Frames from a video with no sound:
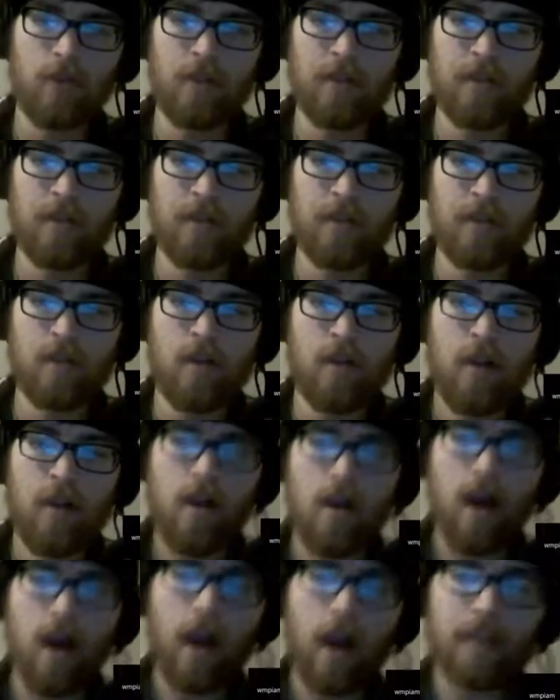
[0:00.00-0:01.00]

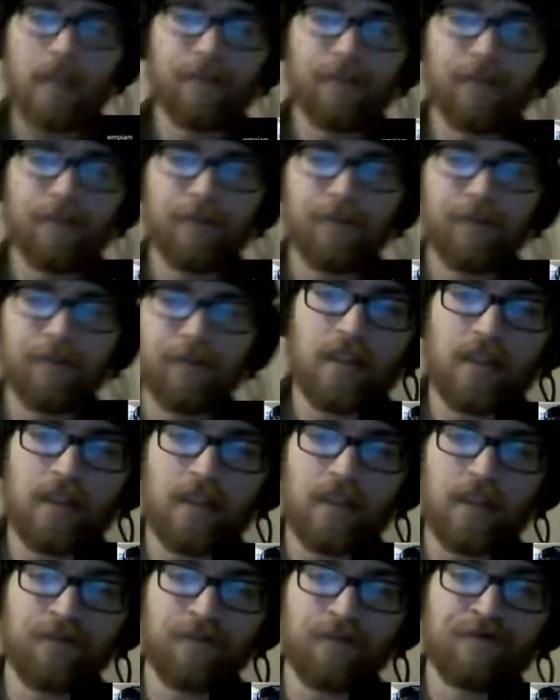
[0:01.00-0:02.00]
socialist. I fall
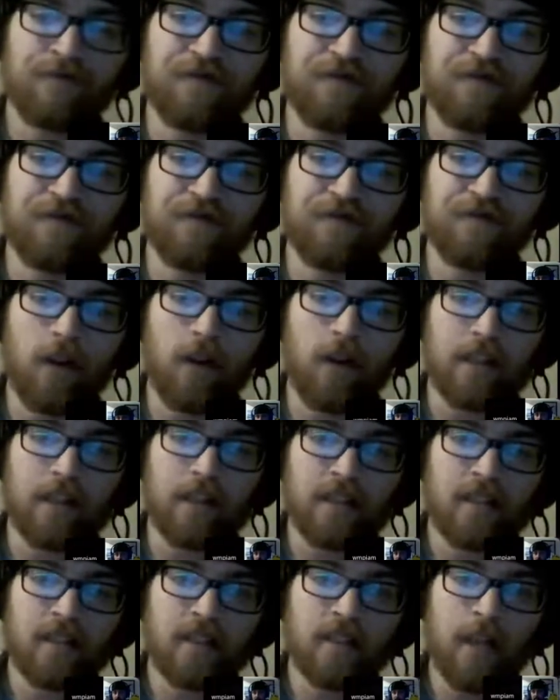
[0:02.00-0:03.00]
in the
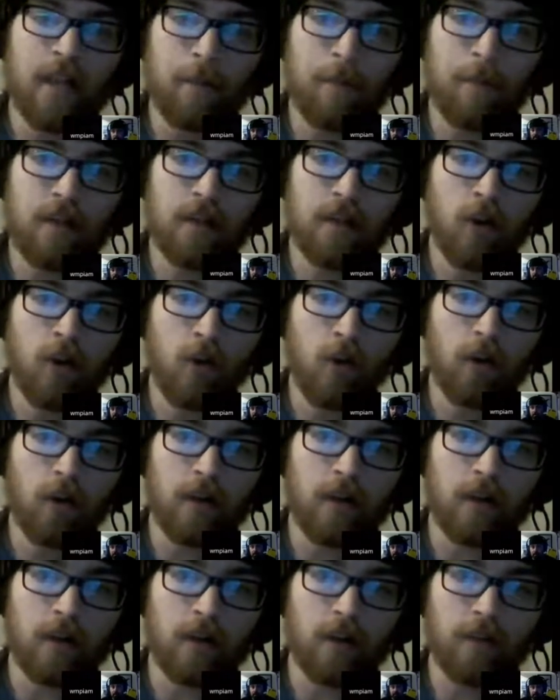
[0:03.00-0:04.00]
very tippy
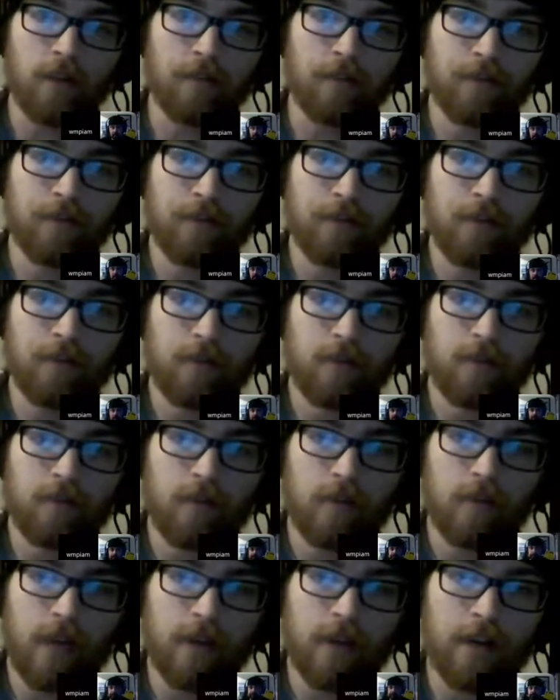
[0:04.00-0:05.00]
corner of
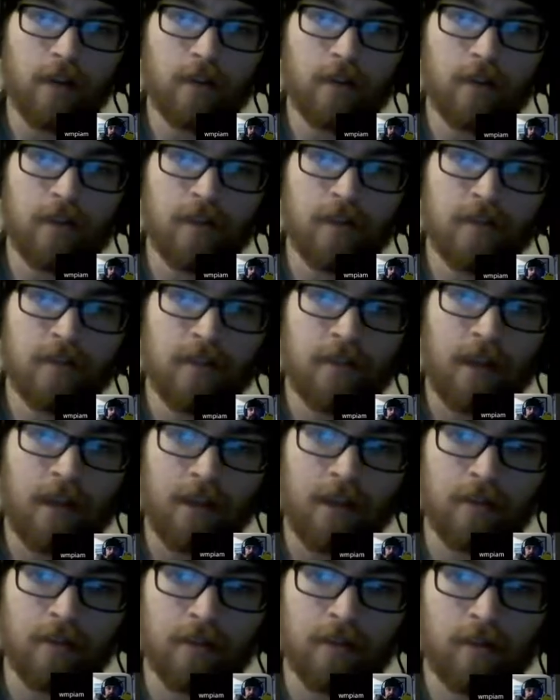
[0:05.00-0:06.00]

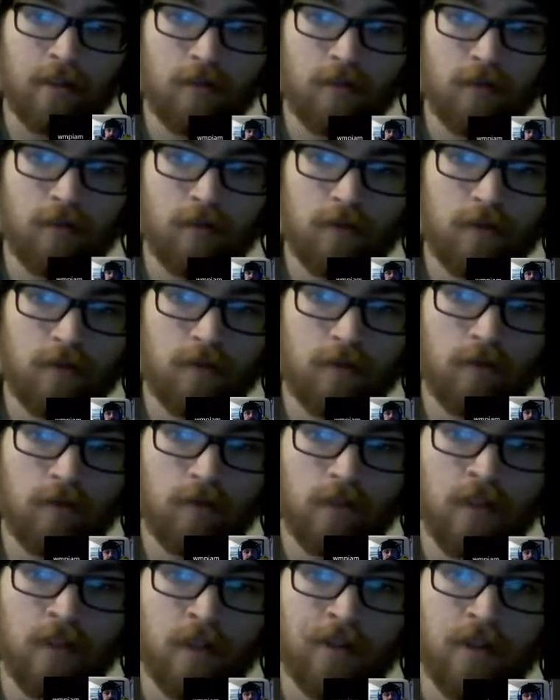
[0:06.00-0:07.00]
anarchist and
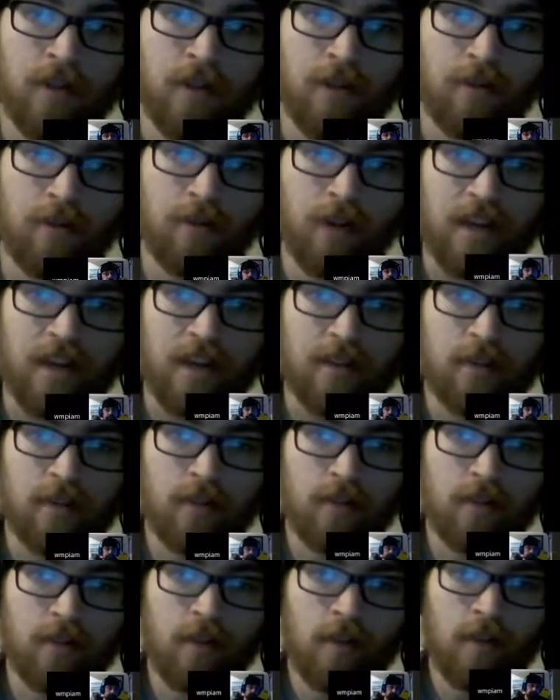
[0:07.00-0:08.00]

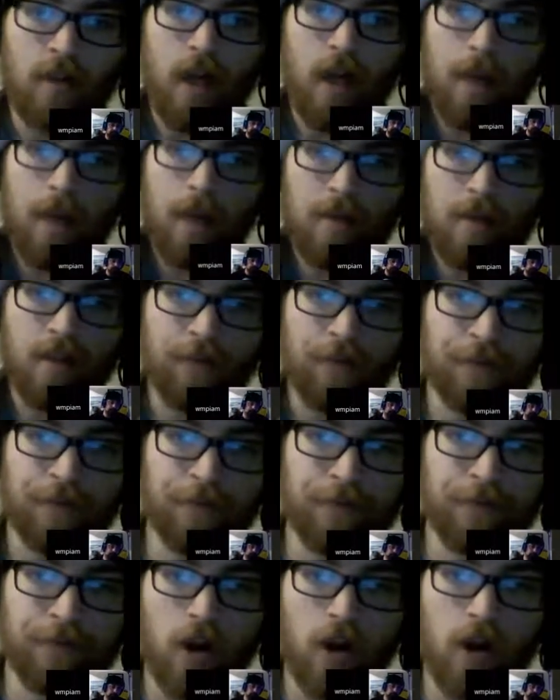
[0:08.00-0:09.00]
conservative right.
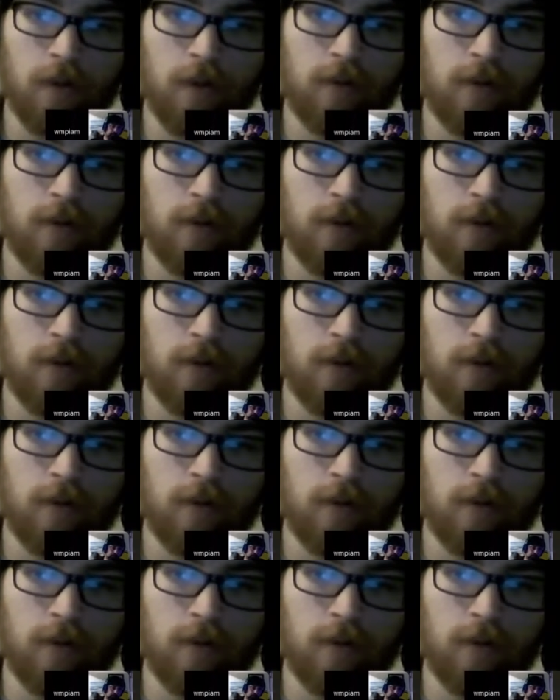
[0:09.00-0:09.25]
I'm in the